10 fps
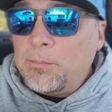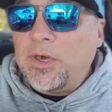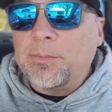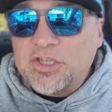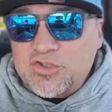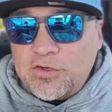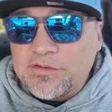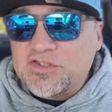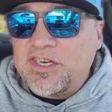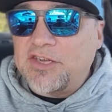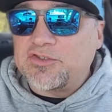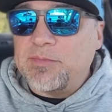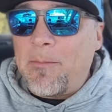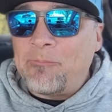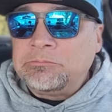Public service
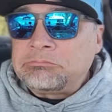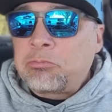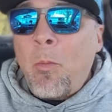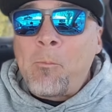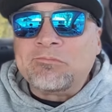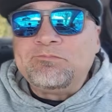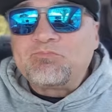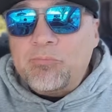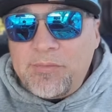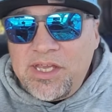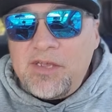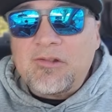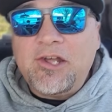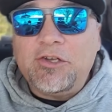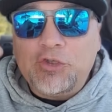announcement. Me
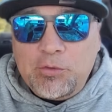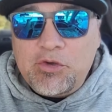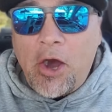letting you